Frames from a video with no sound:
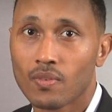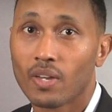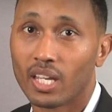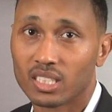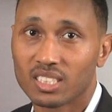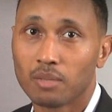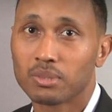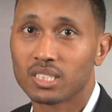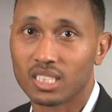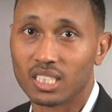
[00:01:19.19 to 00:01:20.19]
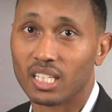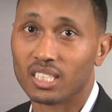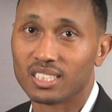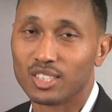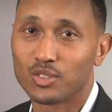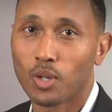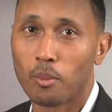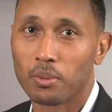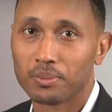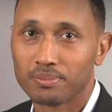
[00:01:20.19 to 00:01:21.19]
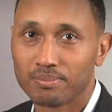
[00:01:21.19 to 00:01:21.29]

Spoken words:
and assumptions can get us into trouble.